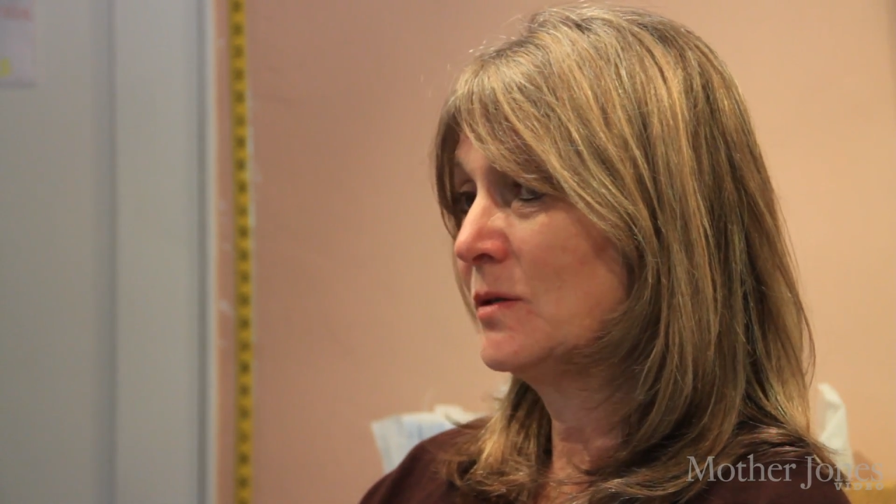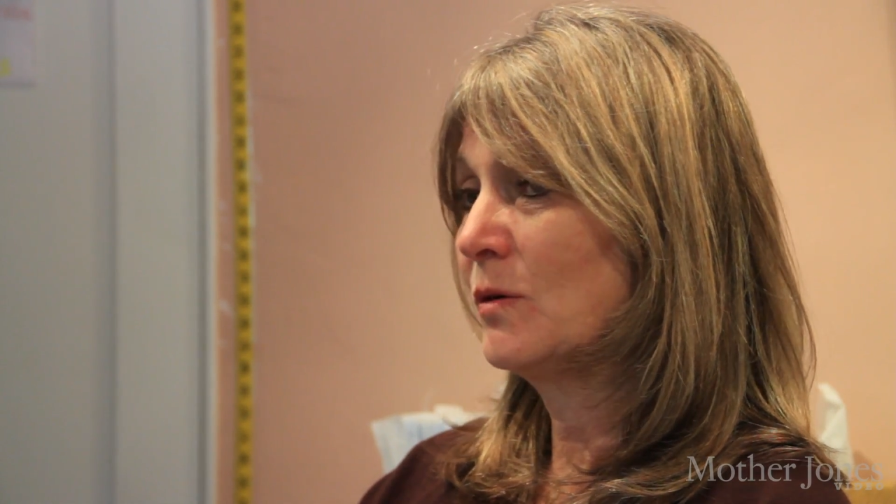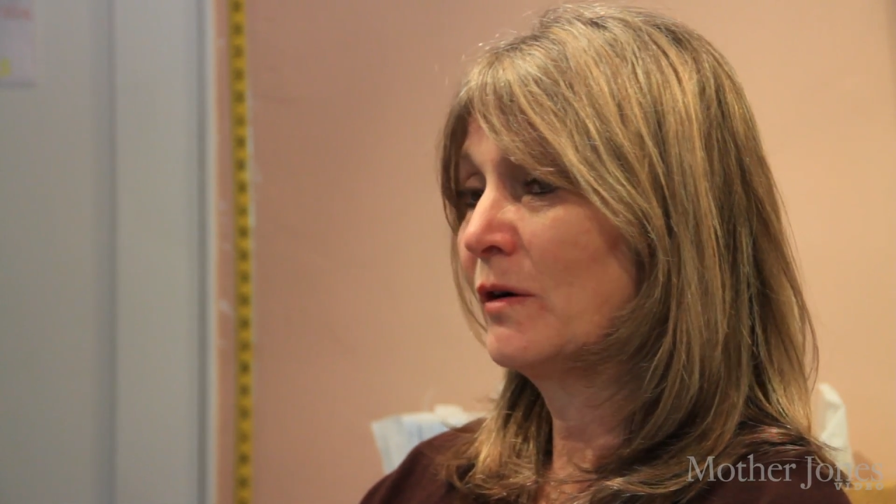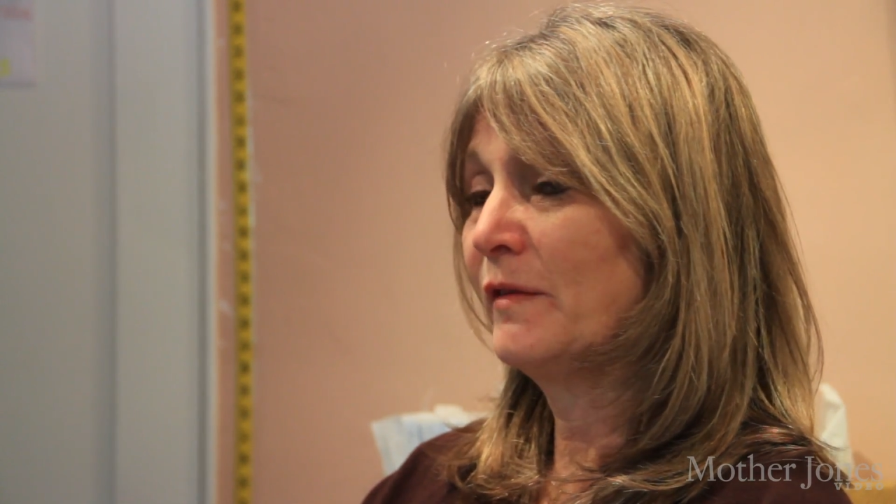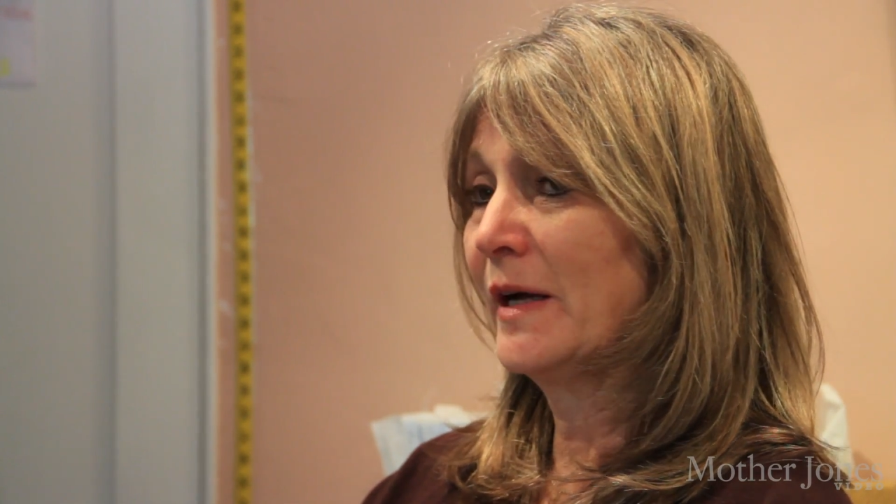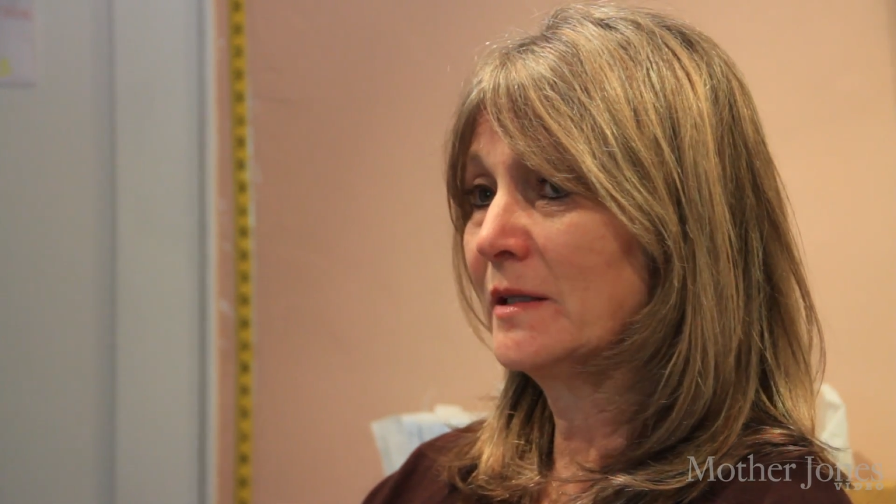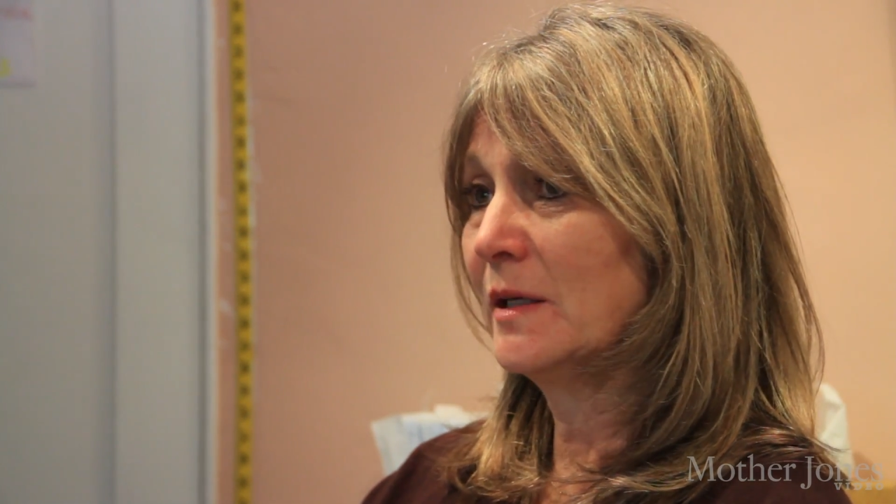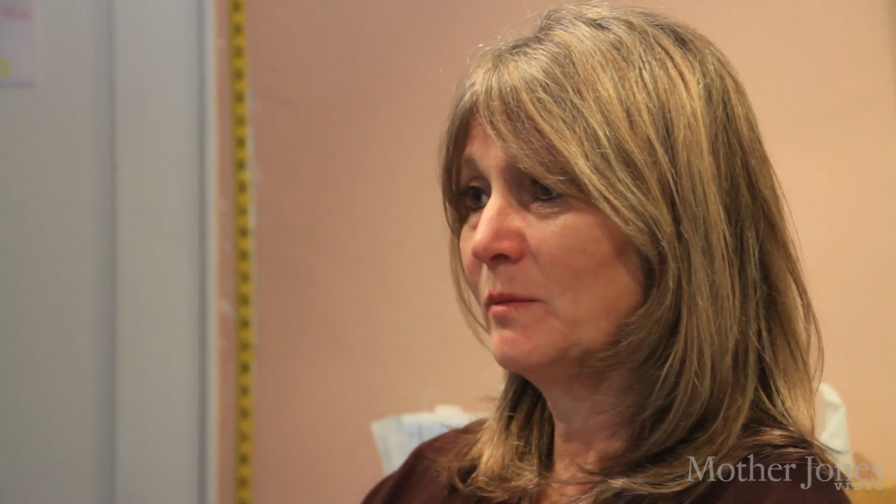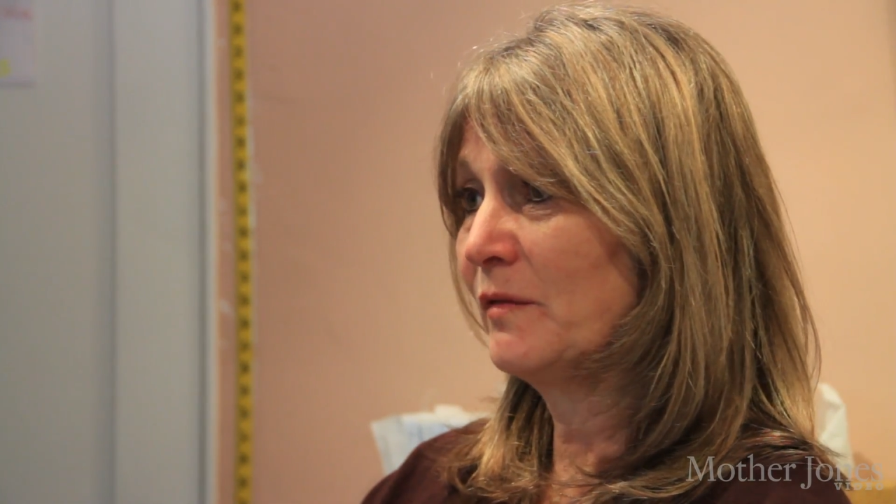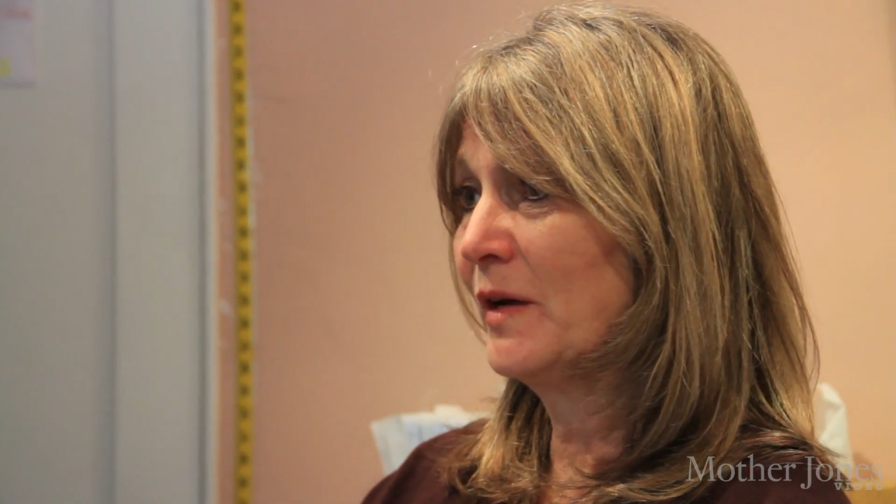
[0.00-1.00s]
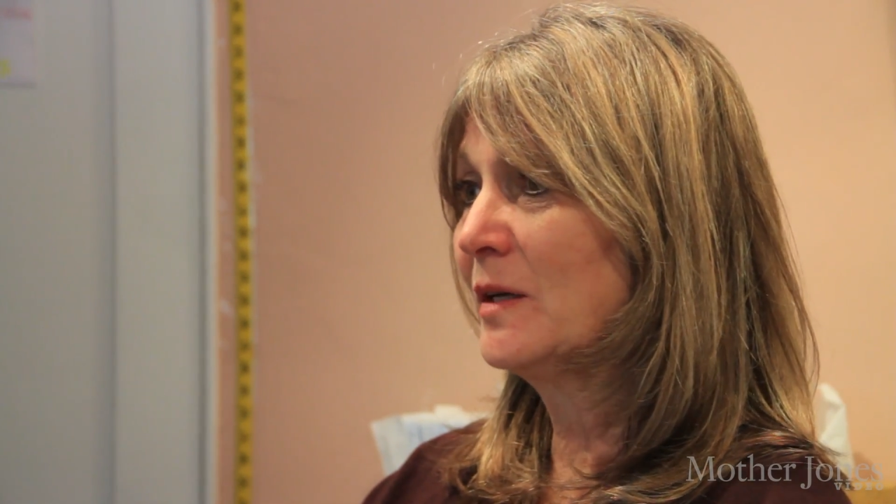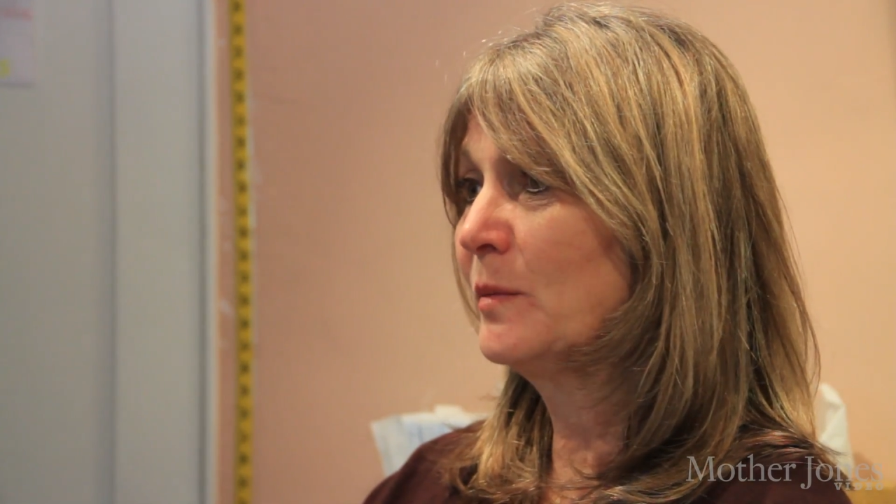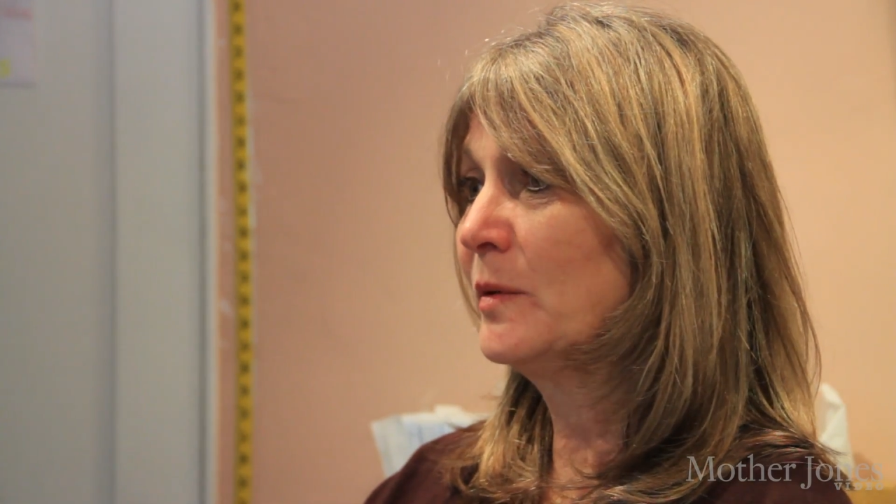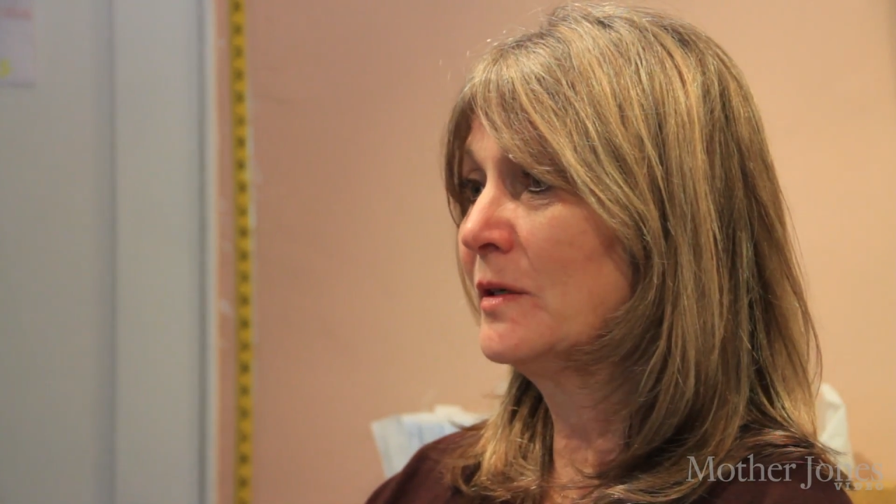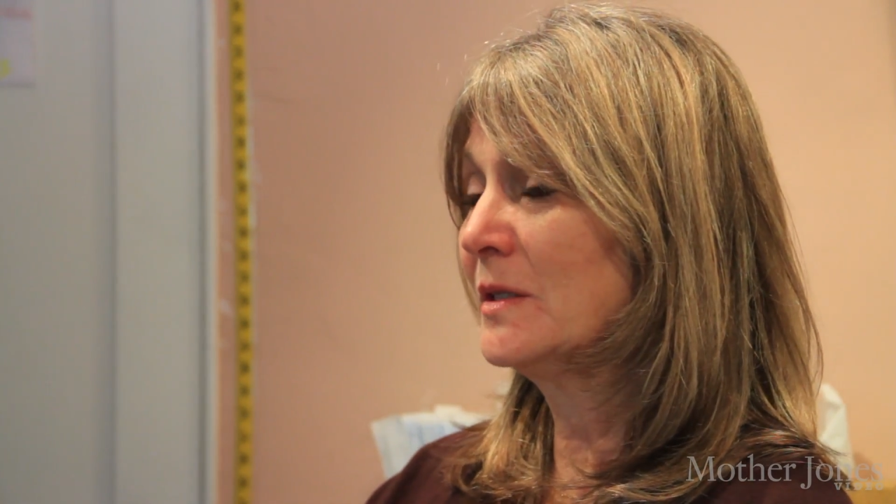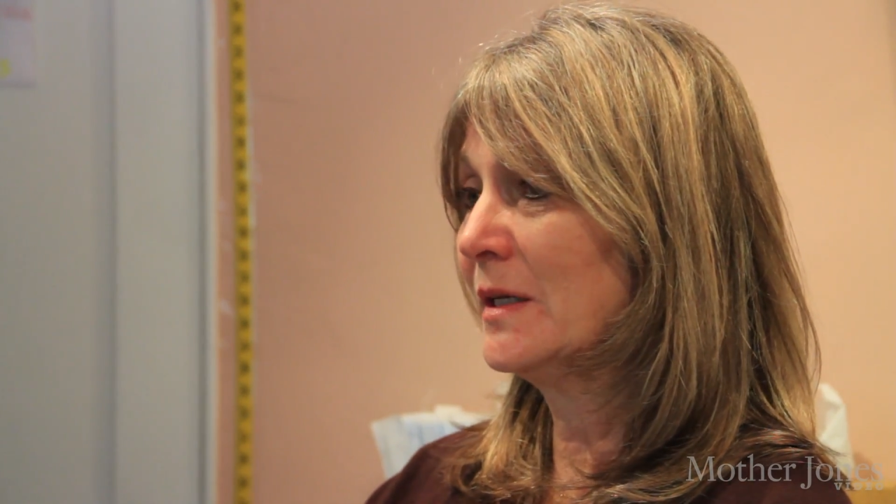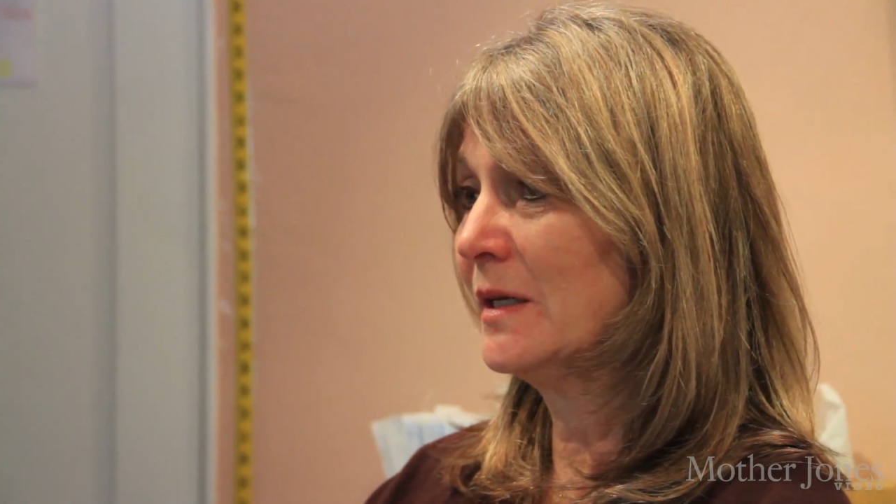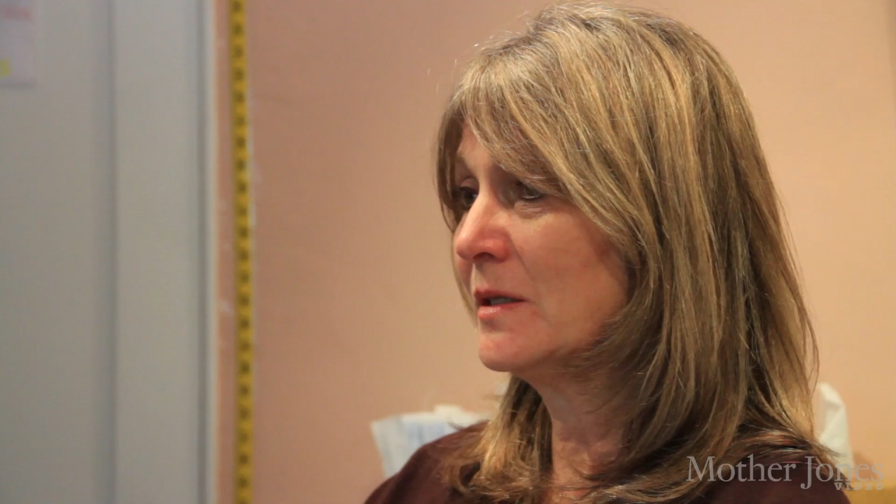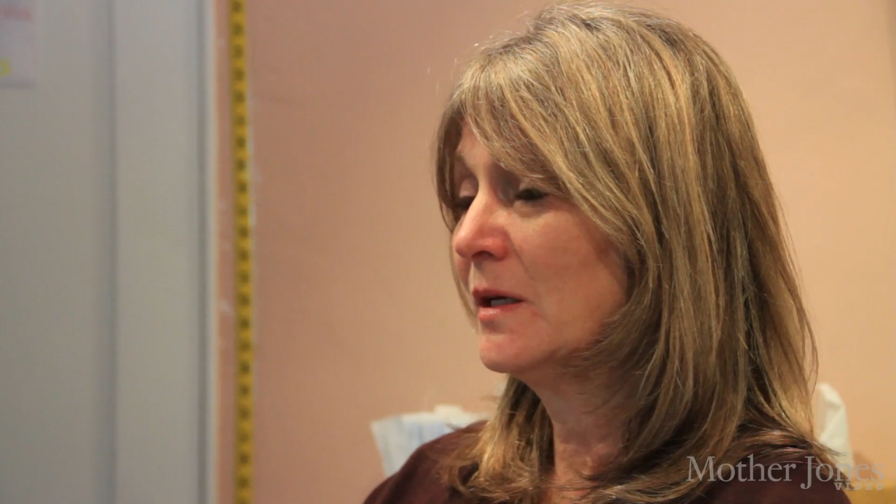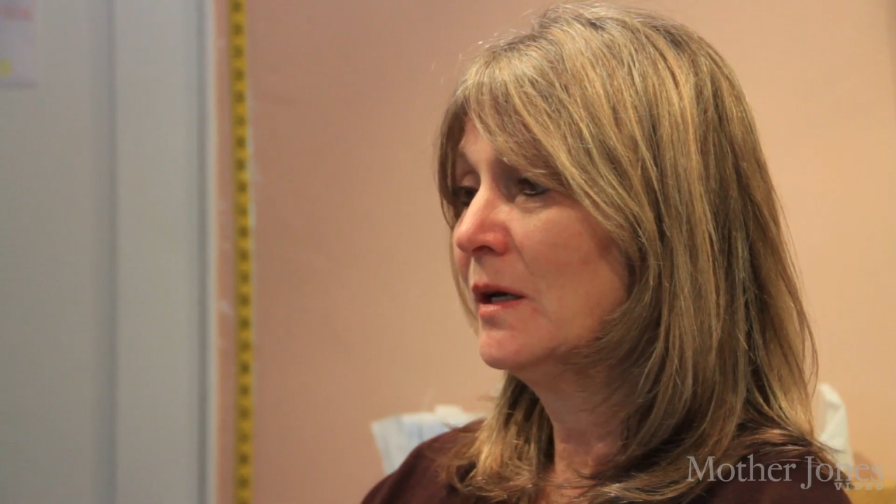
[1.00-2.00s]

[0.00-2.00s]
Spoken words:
or a vaccine preventable disease,